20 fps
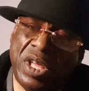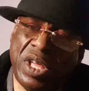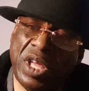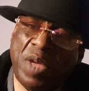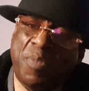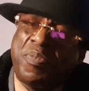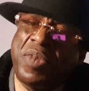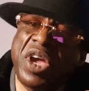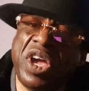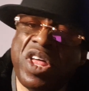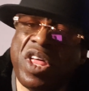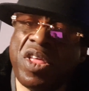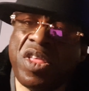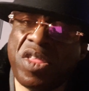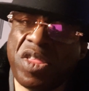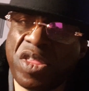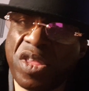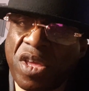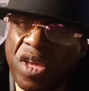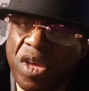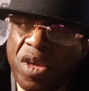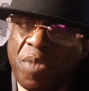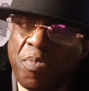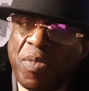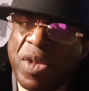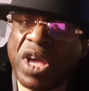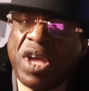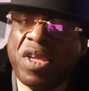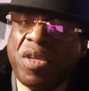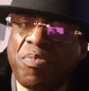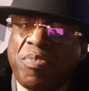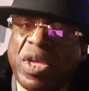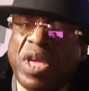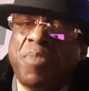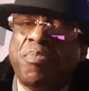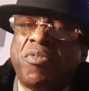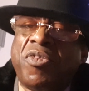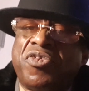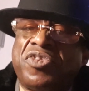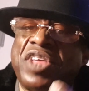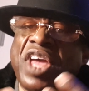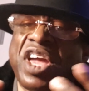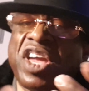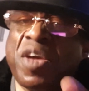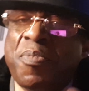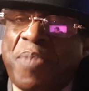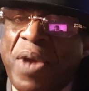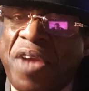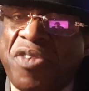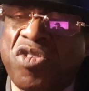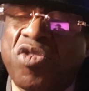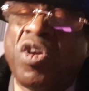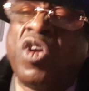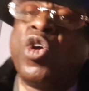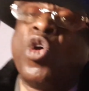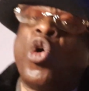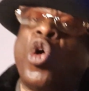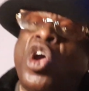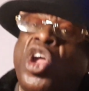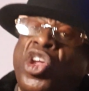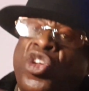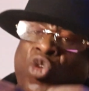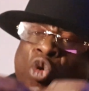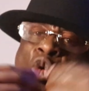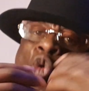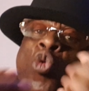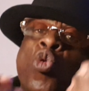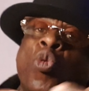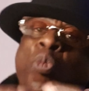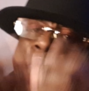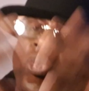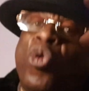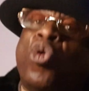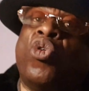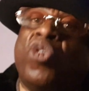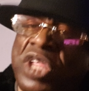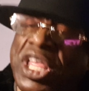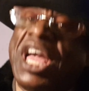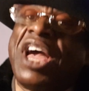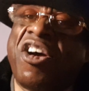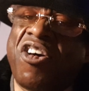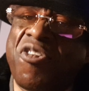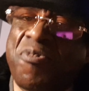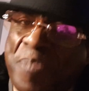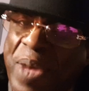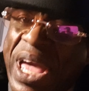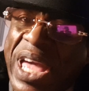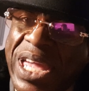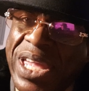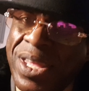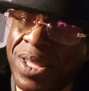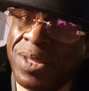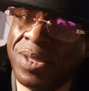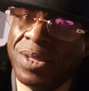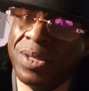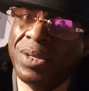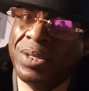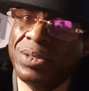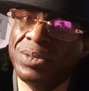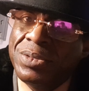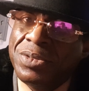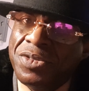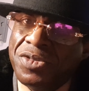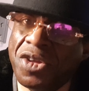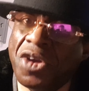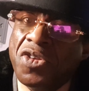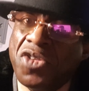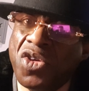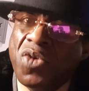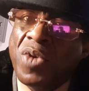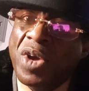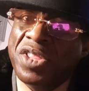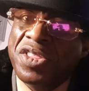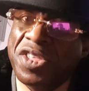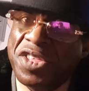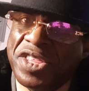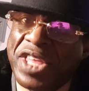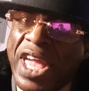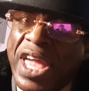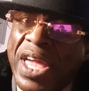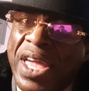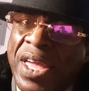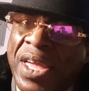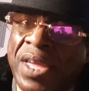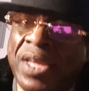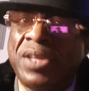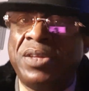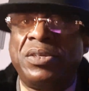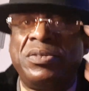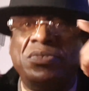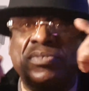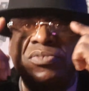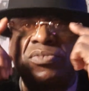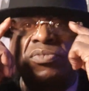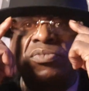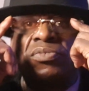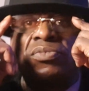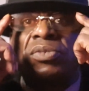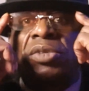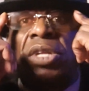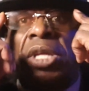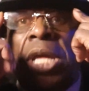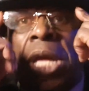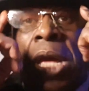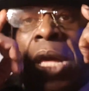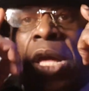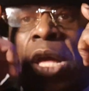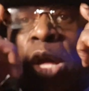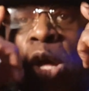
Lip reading: and being a member of Pyscopaths, is all born out of pain. Don't you understand? Yeah?